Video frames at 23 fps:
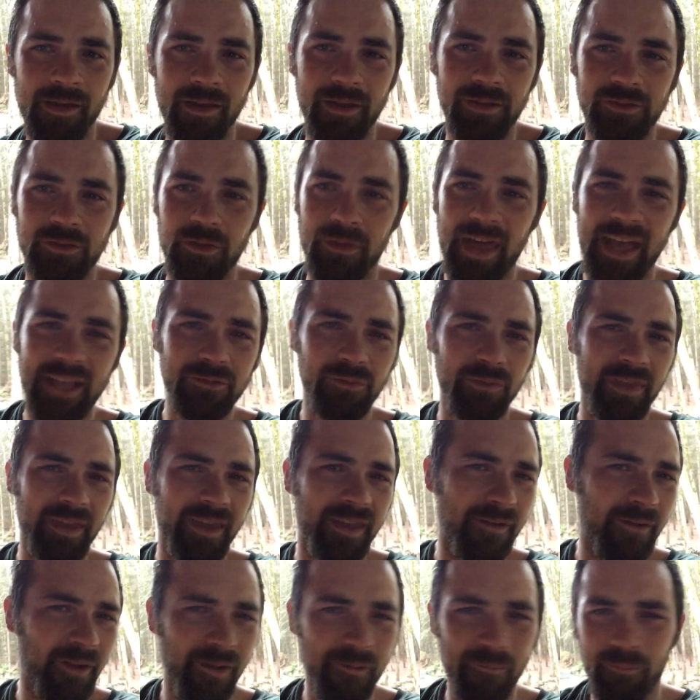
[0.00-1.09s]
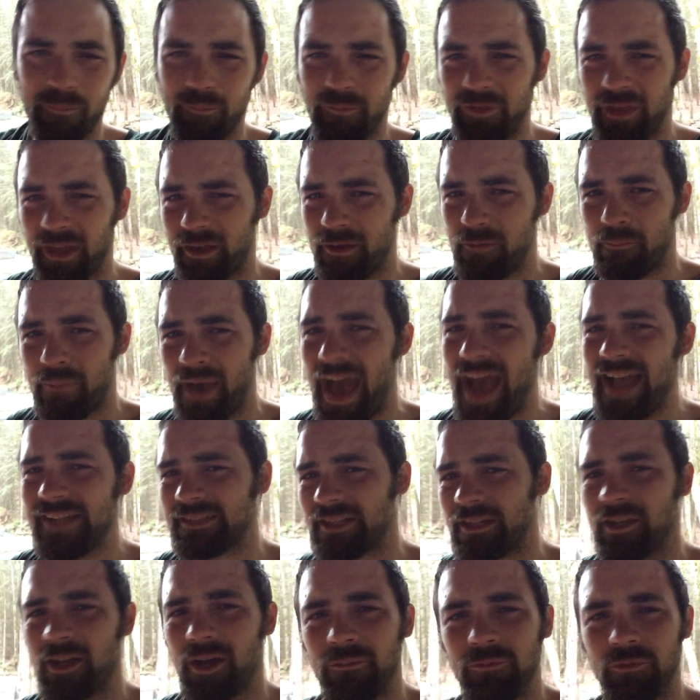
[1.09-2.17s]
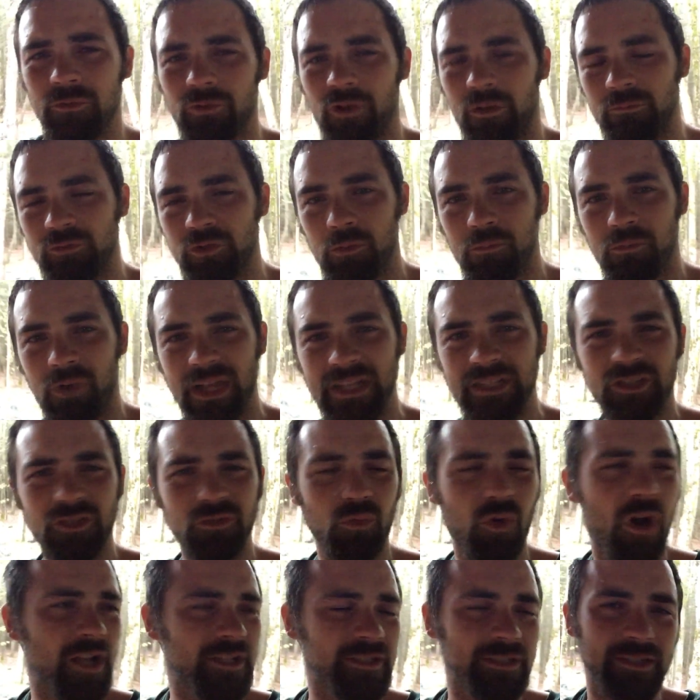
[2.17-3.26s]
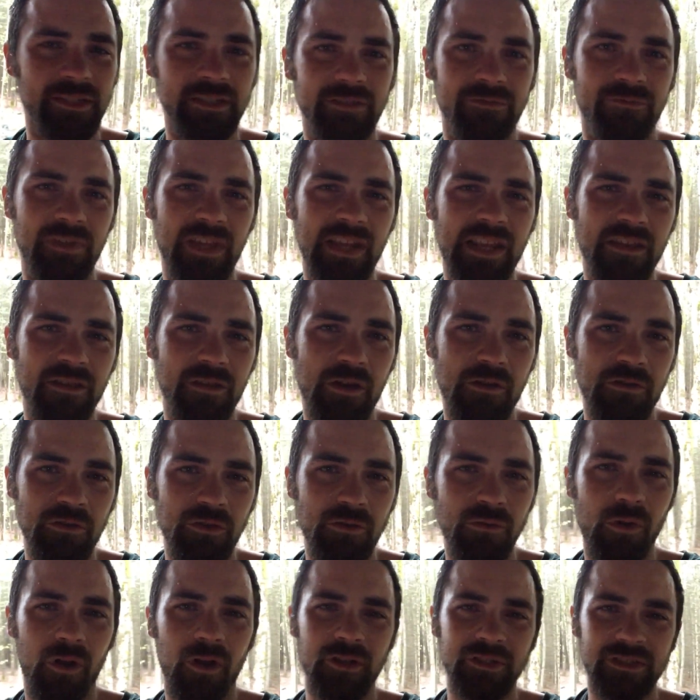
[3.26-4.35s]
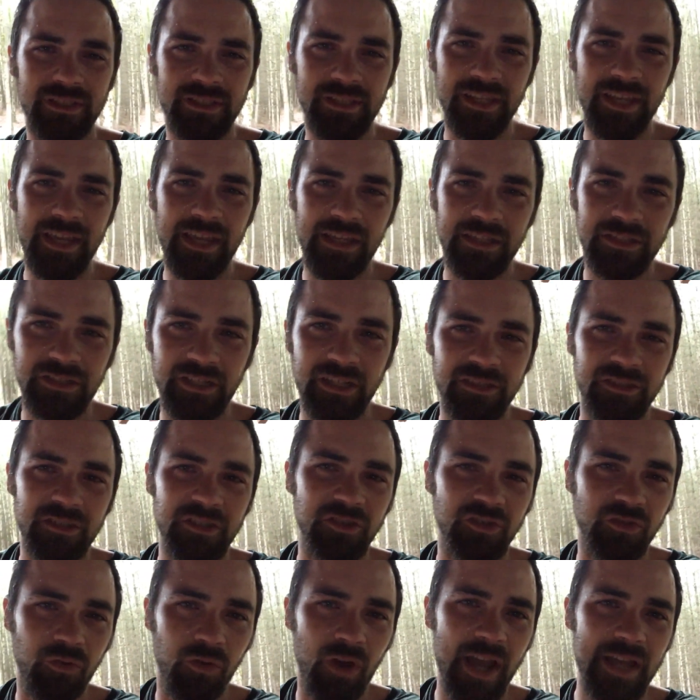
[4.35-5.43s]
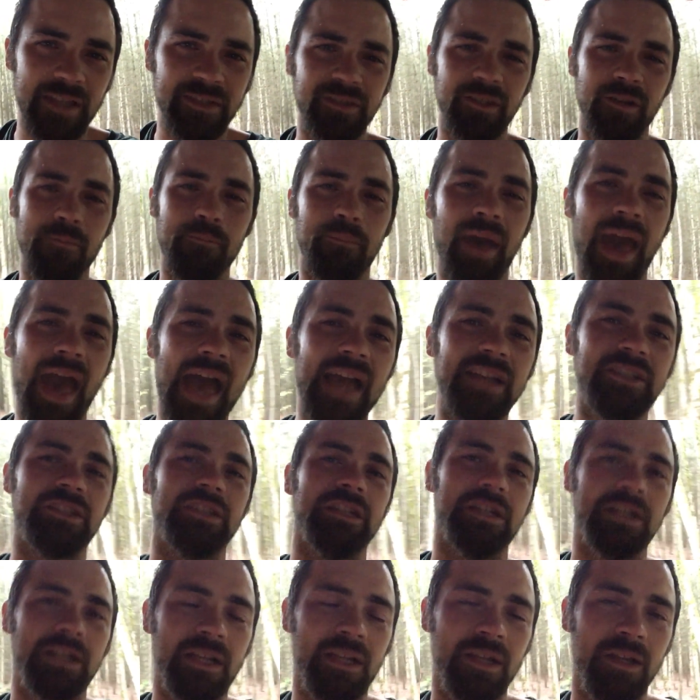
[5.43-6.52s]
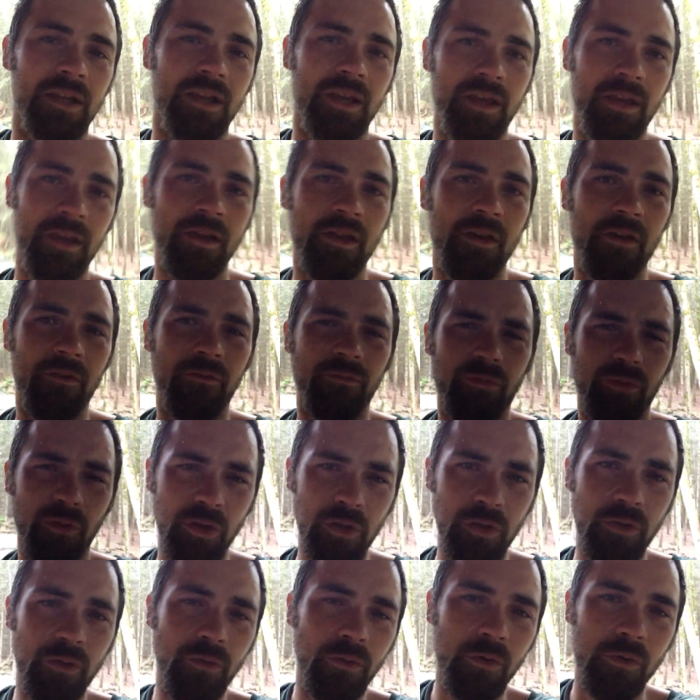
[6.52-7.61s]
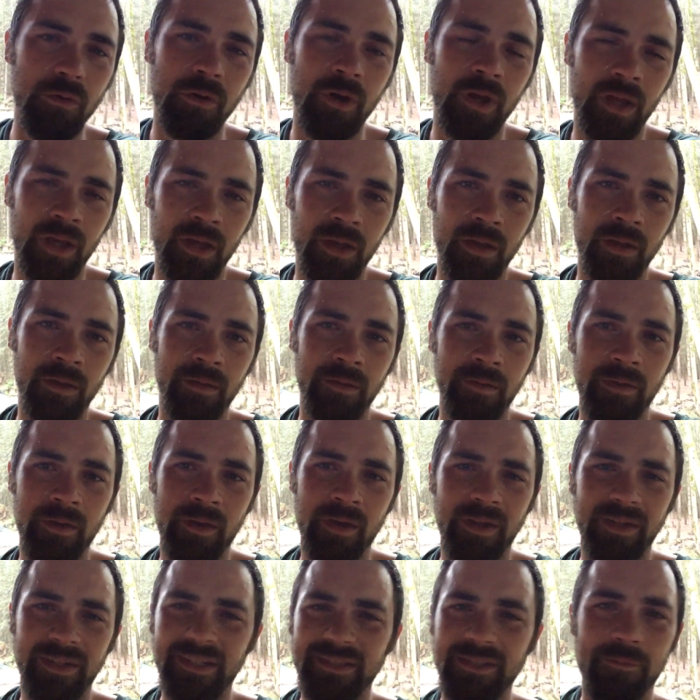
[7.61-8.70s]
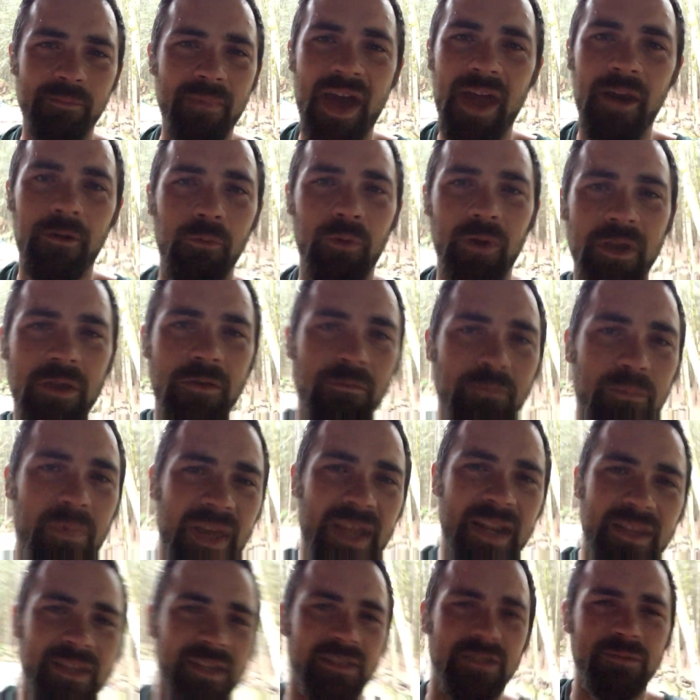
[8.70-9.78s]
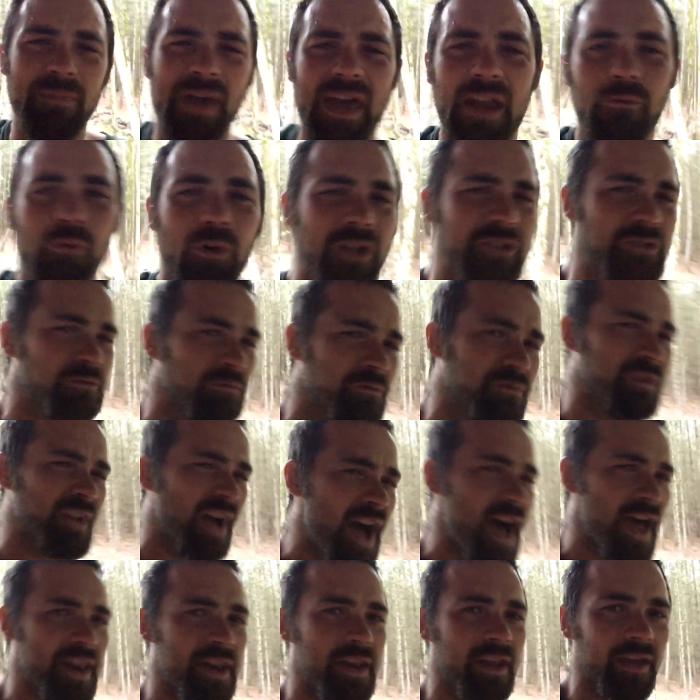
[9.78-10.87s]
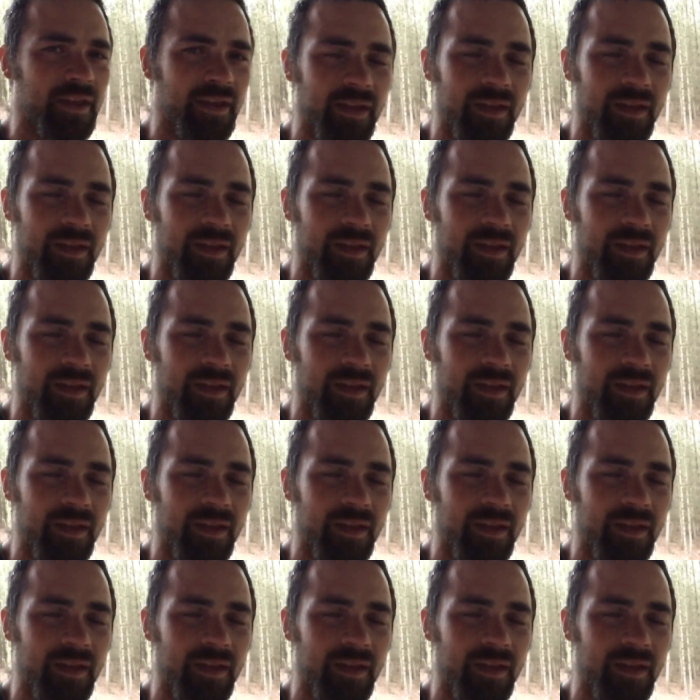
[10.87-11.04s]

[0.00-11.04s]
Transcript: So that's where the compassion comes from. So by just watching this video, you are seeing Jesus Christ's compassion for you. It doesn't matter where you've been. It doesn't matter what you've done.